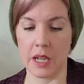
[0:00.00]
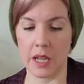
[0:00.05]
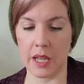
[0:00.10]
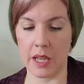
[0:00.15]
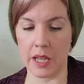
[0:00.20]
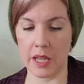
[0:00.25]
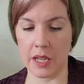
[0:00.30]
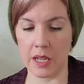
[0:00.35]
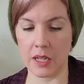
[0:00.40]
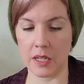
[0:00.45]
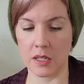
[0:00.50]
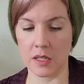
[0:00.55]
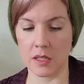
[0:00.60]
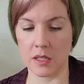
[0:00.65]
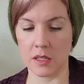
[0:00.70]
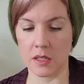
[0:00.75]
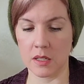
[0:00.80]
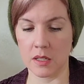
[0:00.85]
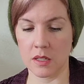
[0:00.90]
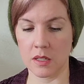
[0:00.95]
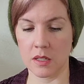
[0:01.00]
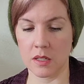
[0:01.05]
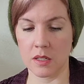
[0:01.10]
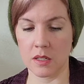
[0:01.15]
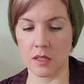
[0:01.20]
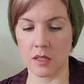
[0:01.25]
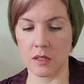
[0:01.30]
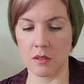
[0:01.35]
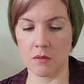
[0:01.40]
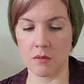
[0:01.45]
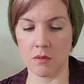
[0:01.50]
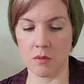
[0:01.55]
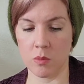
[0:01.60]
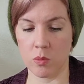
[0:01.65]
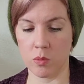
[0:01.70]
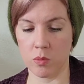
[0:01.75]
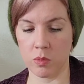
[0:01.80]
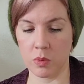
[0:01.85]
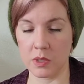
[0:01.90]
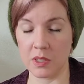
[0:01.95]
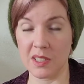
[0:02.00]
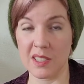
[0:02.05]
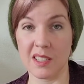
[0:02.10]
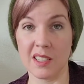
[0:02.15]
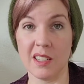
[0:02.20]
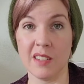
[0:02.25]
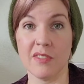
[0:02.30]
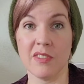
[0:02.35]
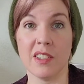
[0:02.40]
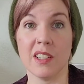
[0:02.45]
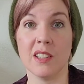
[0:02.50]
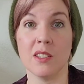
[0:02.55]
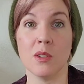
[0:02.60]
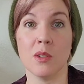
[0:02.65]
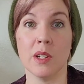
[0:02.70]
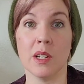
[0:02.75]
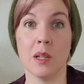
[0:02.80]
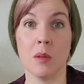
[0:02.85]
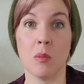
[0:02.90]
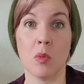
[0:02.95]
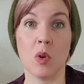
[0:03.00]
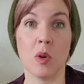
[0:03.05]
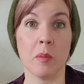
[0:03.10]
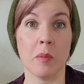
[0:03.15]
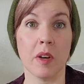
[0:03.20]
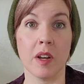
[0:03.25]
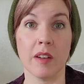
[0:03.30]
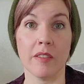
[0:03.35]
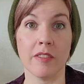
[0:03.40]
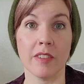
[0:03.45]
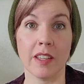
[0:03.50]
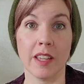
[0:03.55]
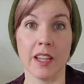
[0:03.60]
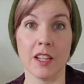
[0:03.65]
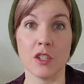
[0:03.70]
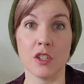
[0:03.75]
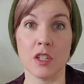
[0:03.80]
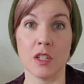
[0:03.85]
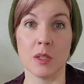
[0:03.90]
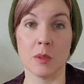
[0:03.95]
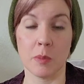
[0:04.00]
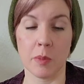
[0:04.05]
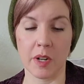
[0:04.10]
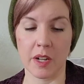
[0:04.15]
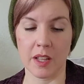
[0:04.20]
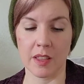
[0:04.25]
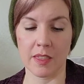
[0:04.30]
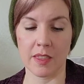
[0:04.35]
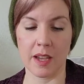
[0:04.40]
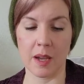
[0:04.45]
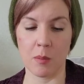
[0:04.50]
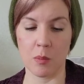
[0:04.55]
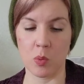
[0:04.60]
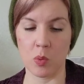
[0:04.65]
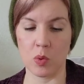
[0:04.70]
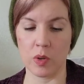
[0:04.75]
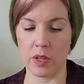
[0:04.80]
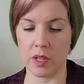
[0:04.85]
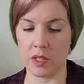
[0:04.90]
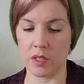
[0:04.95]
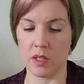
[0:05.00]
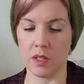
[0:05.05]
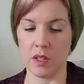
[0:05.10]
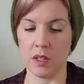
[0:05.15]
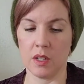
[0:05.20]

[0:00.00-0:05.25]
And we'll see if I do any more modifications, but at that point,